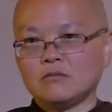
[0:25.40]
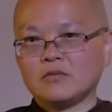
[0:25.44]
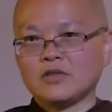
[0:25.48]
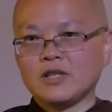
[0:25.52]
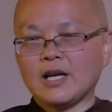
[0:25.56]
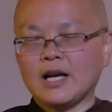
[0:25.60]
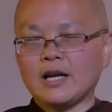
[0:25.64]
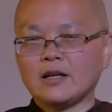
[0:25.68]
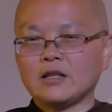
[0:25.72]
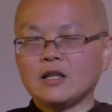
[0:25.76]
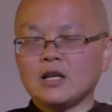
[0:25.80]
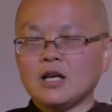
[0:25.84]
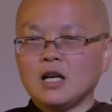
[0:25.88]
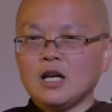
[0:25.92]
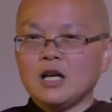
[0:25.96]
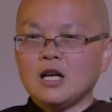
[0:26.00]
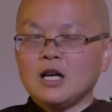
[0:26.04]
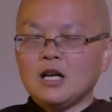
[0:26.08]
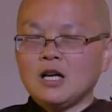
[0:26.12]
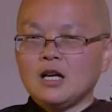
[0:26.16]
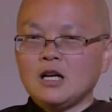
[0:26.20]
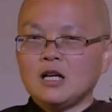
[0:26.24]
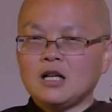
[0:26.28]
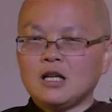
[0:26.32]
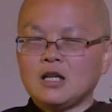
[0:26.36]

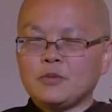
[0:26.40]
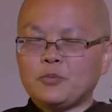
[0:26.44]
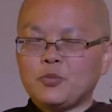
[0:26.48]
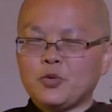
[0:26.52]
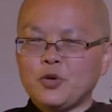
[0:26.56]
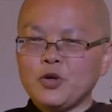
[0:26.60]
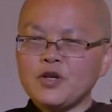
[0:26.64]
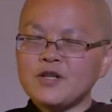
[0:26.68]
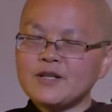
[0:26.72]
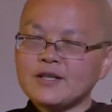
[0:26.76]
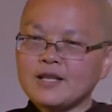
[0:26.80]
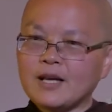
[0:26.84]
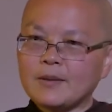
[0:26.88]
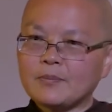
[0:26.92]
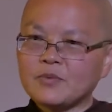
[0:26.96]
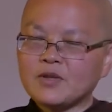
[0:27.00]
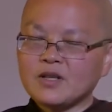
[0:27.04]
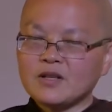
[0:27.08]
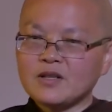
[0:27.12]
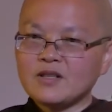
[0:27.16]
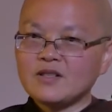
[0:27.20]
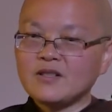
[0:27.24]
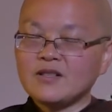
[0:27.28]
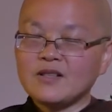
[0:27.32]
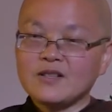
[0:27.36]
Her
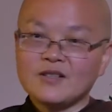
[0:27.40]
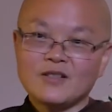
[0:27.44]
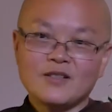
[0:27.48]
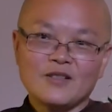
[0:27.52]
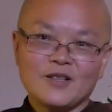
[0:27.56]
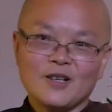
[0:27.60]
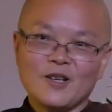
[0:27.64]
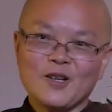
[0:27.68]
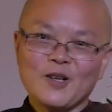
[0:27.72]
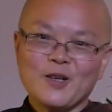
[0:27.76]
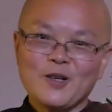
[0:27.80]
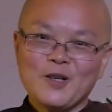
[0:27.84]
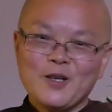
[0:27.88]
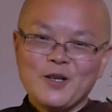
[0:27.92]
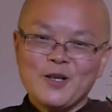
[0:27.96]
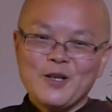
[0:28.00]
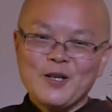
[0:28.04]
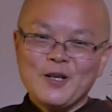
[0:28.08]
preceptor is a